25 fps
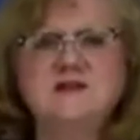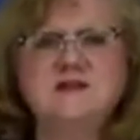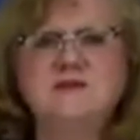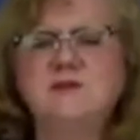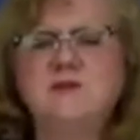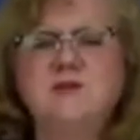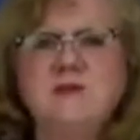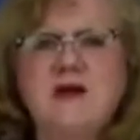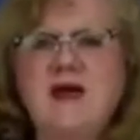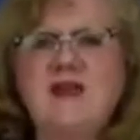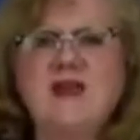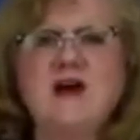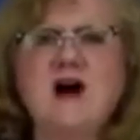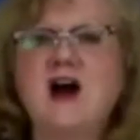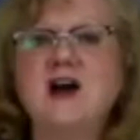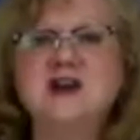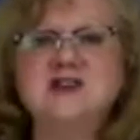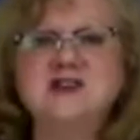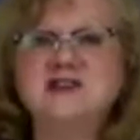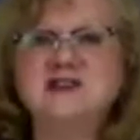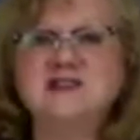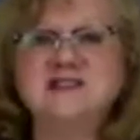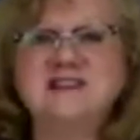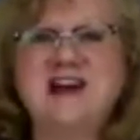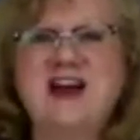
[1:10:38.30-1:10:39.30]
Beth
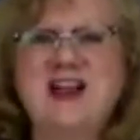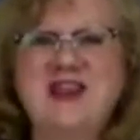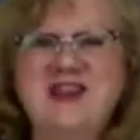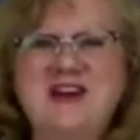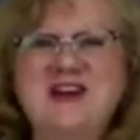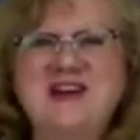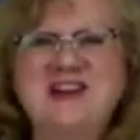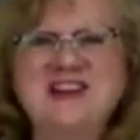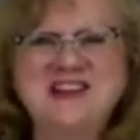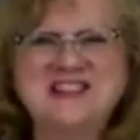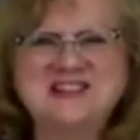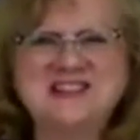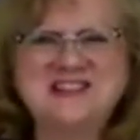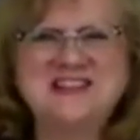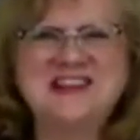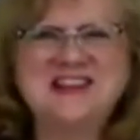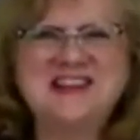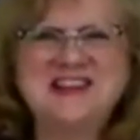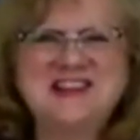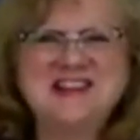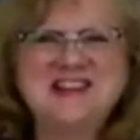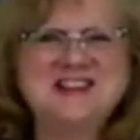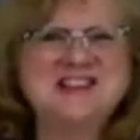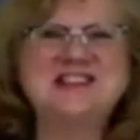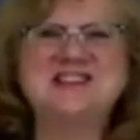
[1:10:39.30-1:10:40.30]
Hodges is out there
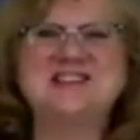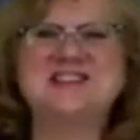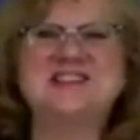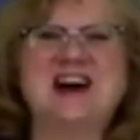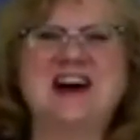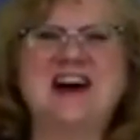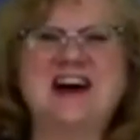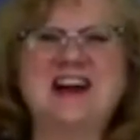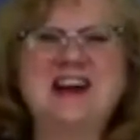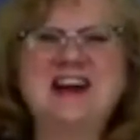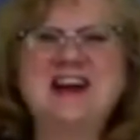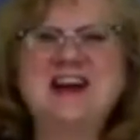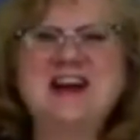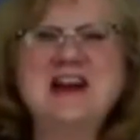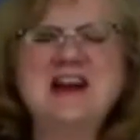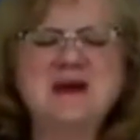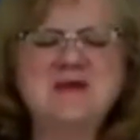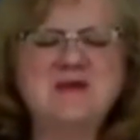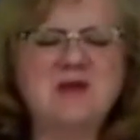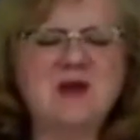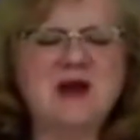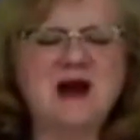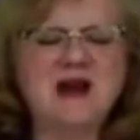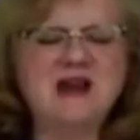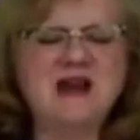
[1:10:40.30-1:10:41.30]
listening, she's not.
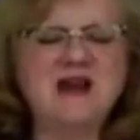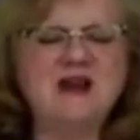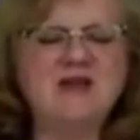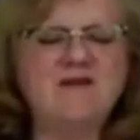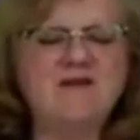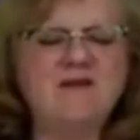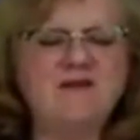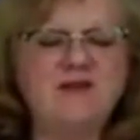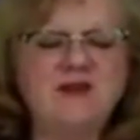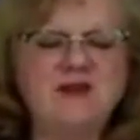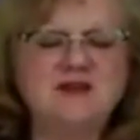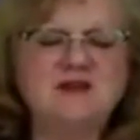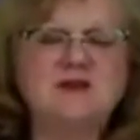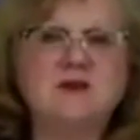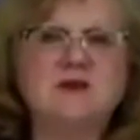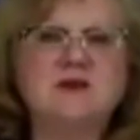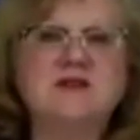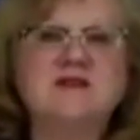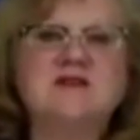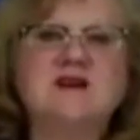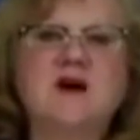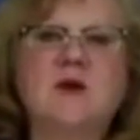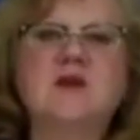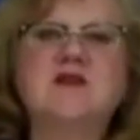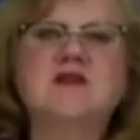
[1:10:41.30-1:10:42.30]
But if this
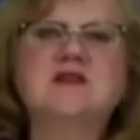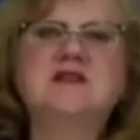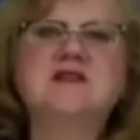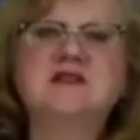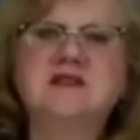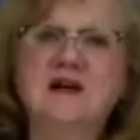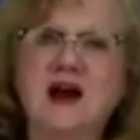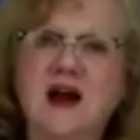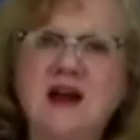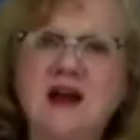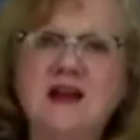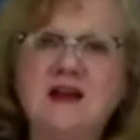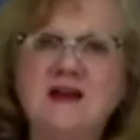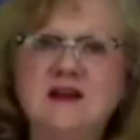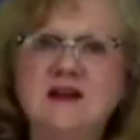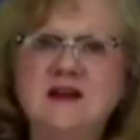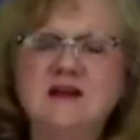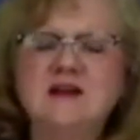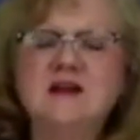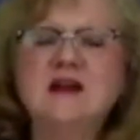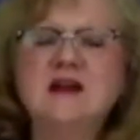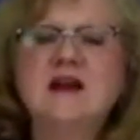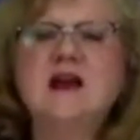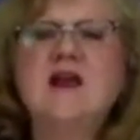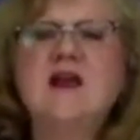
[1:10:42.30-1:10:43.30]
was
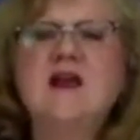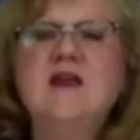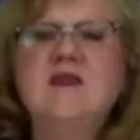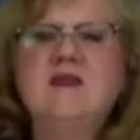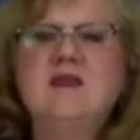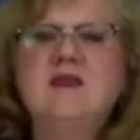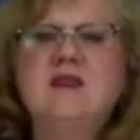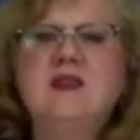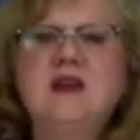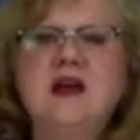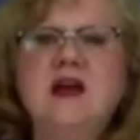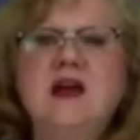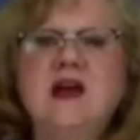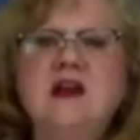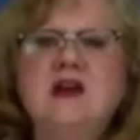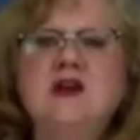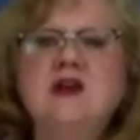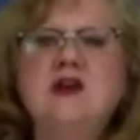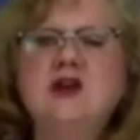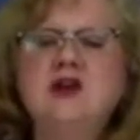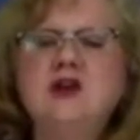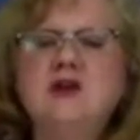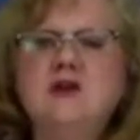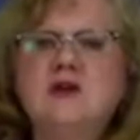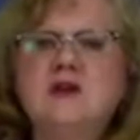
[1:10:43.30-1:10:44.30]
double-sided,
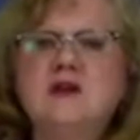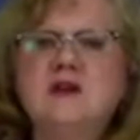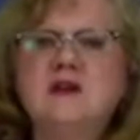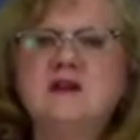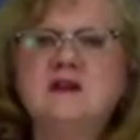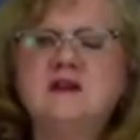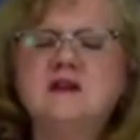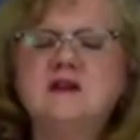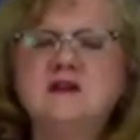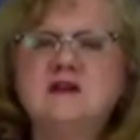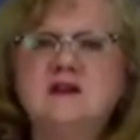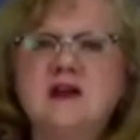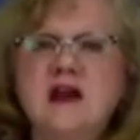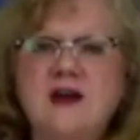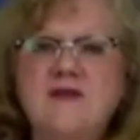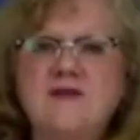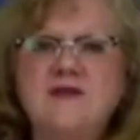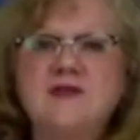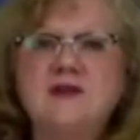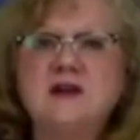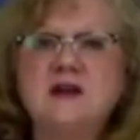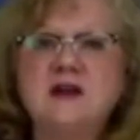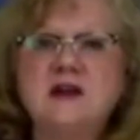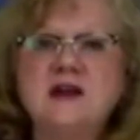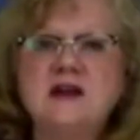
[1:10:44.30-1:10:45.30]
then you could
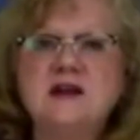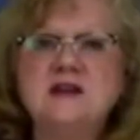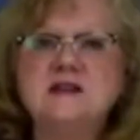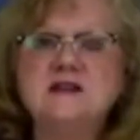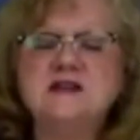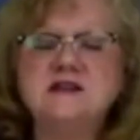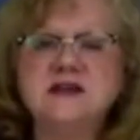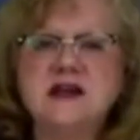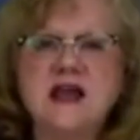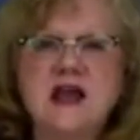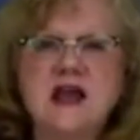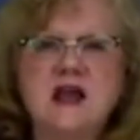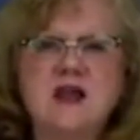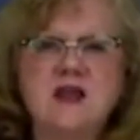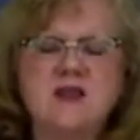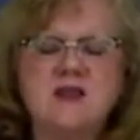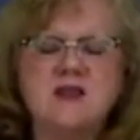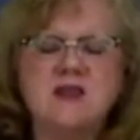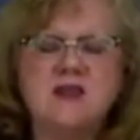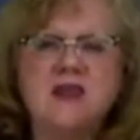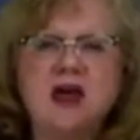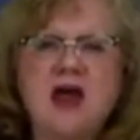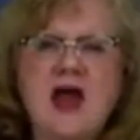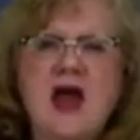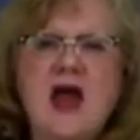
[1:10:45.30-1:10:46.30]
definitely
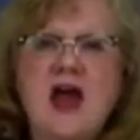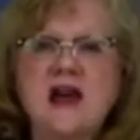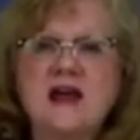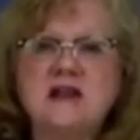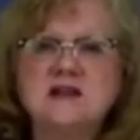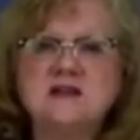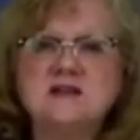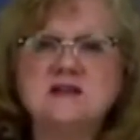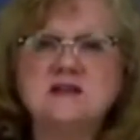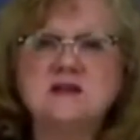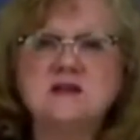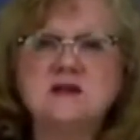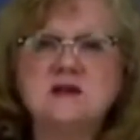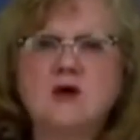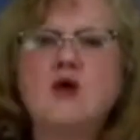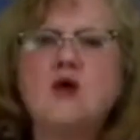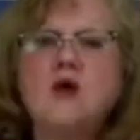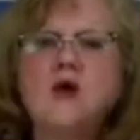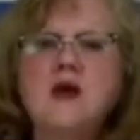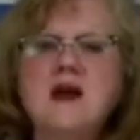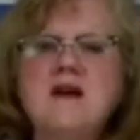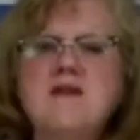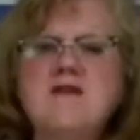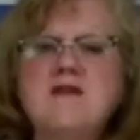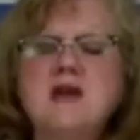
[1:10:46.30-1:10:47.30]
take that.
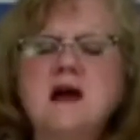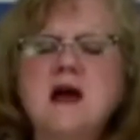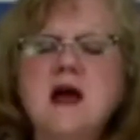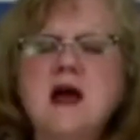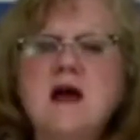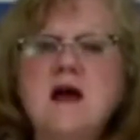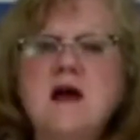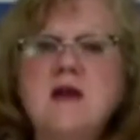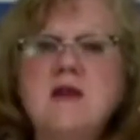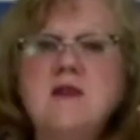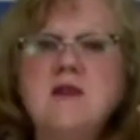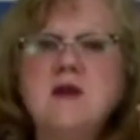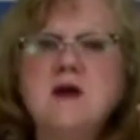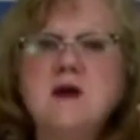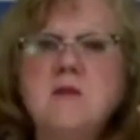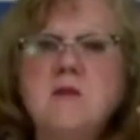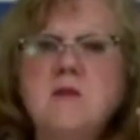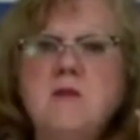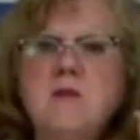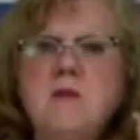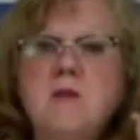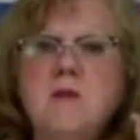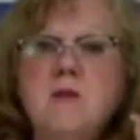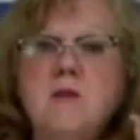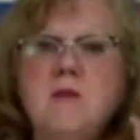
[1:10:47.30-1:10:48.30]
Or if
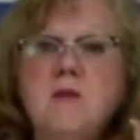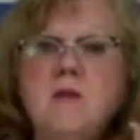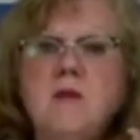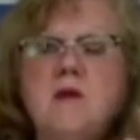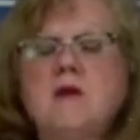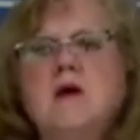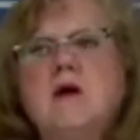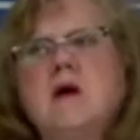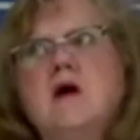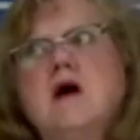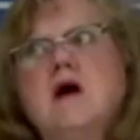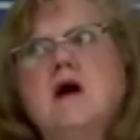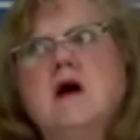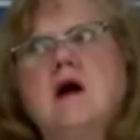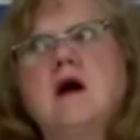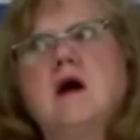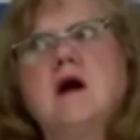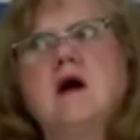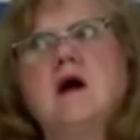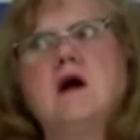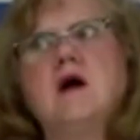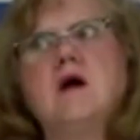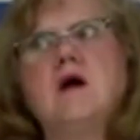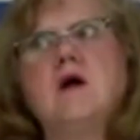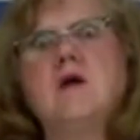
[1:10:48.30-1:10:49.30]
here's
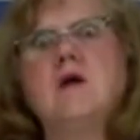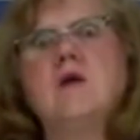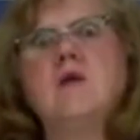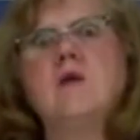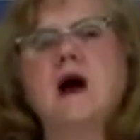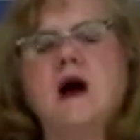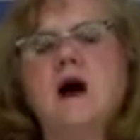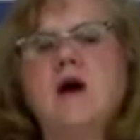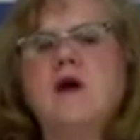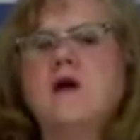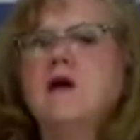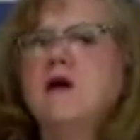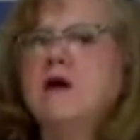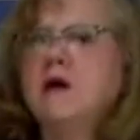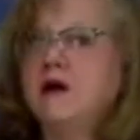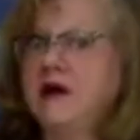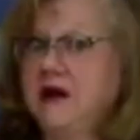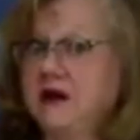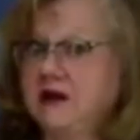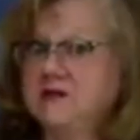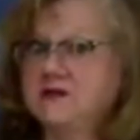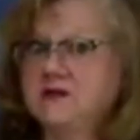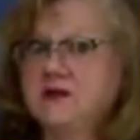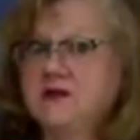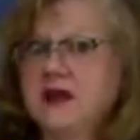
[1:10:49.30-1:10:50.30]

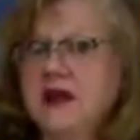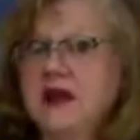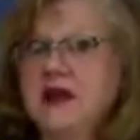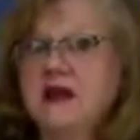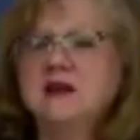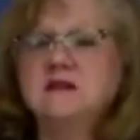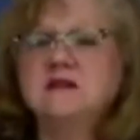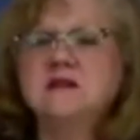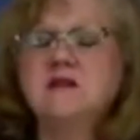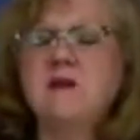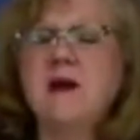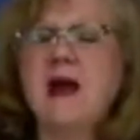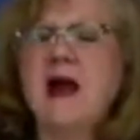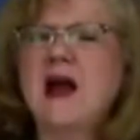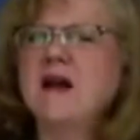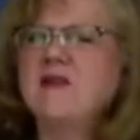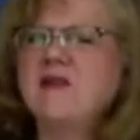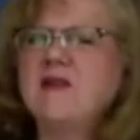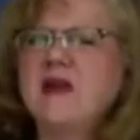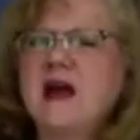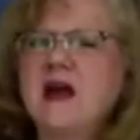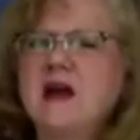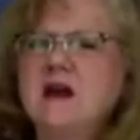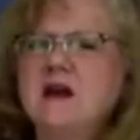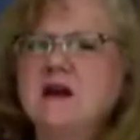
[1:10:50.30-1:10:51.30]
the thing: is the back
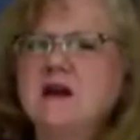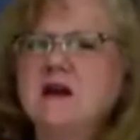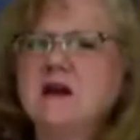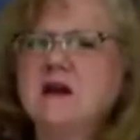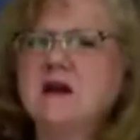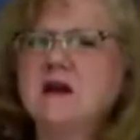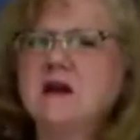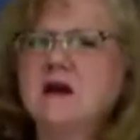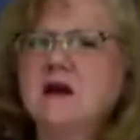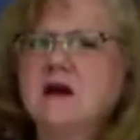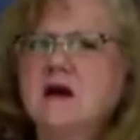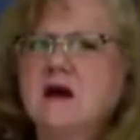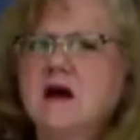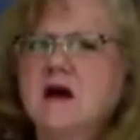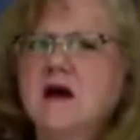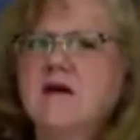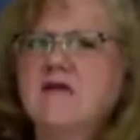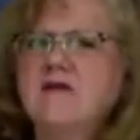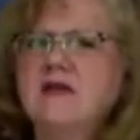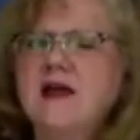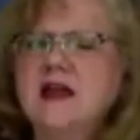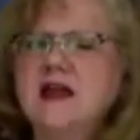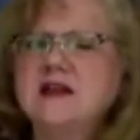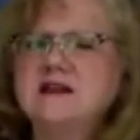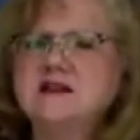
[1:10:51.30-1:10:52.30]
of
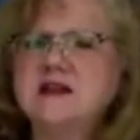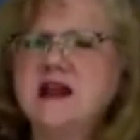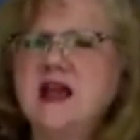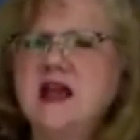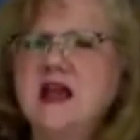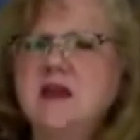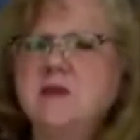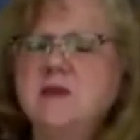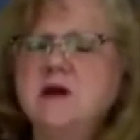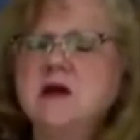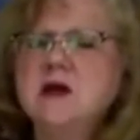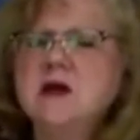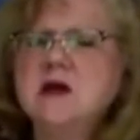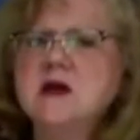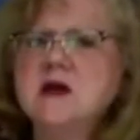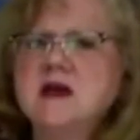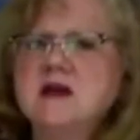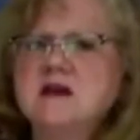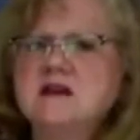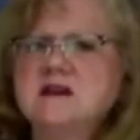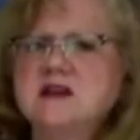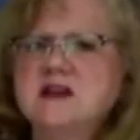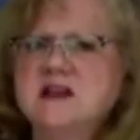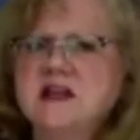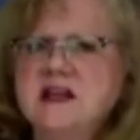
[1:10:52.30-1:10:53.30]
that tape,
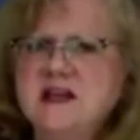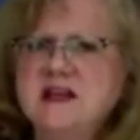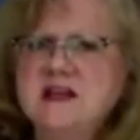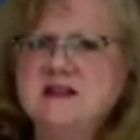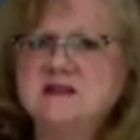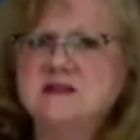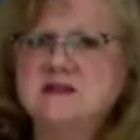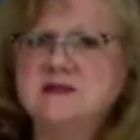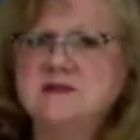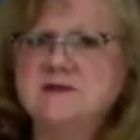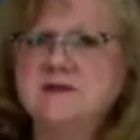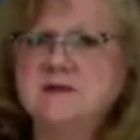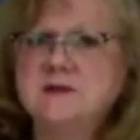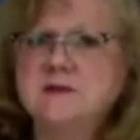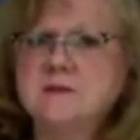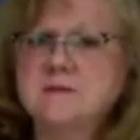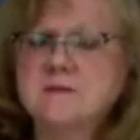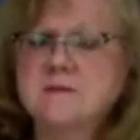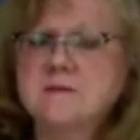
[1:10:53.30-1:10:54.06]
is it adhesive,